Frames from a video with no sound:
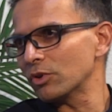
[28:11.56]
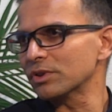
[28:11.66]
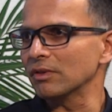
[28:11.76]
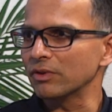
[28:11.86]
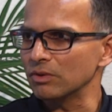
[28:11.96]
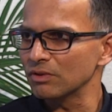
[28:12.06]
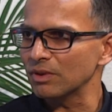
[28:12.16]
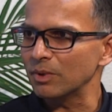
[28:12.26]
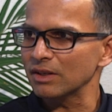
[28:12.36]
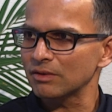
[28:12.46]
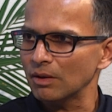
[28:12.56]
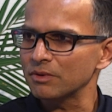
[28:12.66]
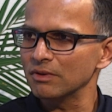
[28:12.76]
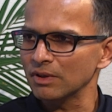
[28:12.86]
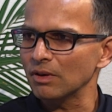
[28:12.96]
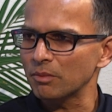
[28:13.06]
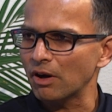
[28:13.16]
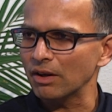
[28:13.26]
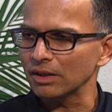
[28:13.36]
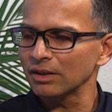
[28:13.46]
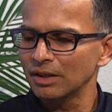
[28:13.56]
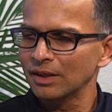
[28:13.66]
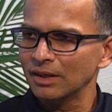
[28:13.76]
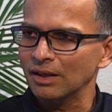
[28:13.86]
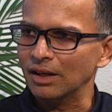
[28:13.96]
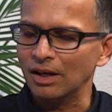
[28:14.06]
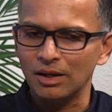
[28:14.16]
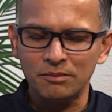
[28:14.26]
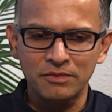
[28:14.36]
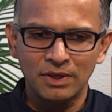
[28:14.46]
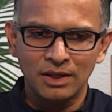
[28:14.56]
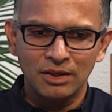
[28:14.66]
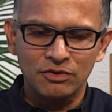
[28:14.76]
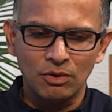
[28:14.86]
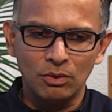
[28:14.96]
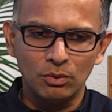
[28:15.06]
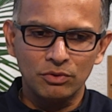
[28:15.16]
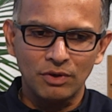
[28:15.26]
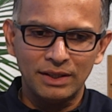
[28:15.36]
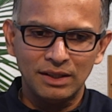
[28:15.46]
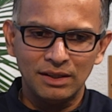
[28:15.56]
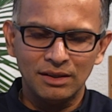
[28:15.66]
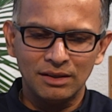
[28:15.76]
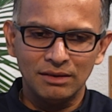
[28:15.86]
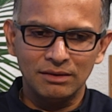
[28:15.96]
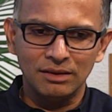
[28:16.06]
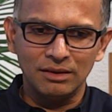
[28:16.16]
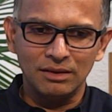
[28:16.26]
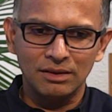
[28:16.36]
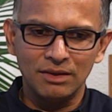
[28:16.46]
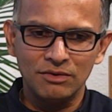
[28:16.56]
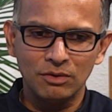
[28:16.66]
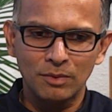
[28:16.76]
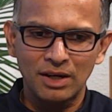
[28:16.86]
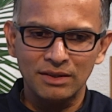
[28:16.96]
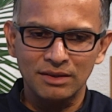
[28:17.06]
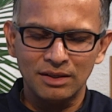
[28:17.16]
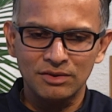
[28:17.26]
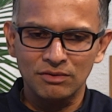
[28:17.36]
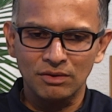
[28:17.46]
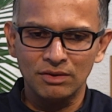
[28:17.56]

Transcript: of your user base stops using your product. So I think the consumerization,